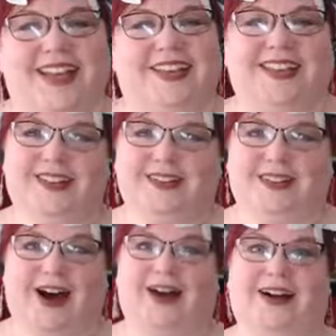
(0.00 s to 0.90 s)
Yule
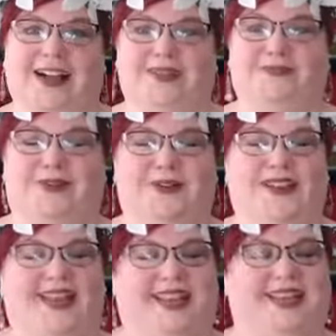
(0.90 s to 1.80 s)
log and burn
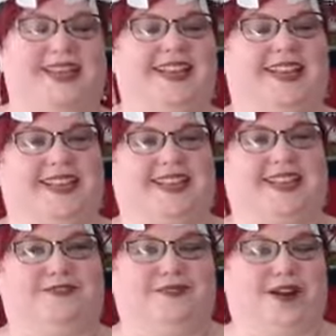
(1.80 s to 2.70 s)
it in
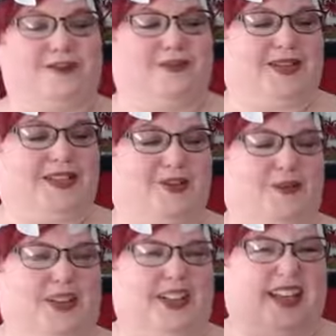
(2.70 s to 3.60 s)
the fireplace. So
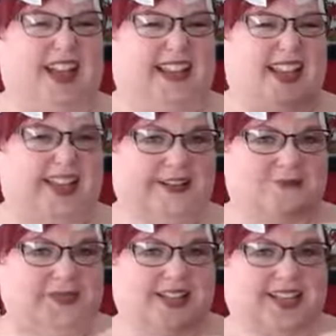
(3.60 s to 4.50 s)
we're going to kind of like
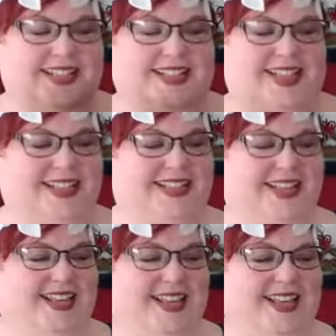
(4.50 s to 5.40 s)
condense
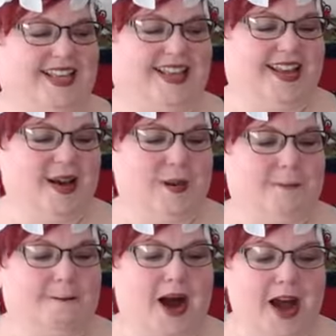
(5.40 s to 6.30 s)
it and
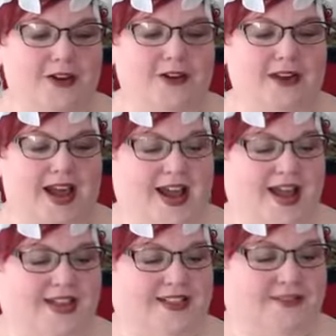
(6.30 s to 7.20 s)

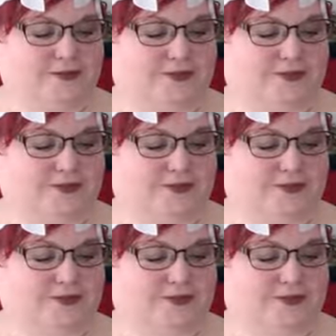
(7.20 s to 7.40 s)
modernize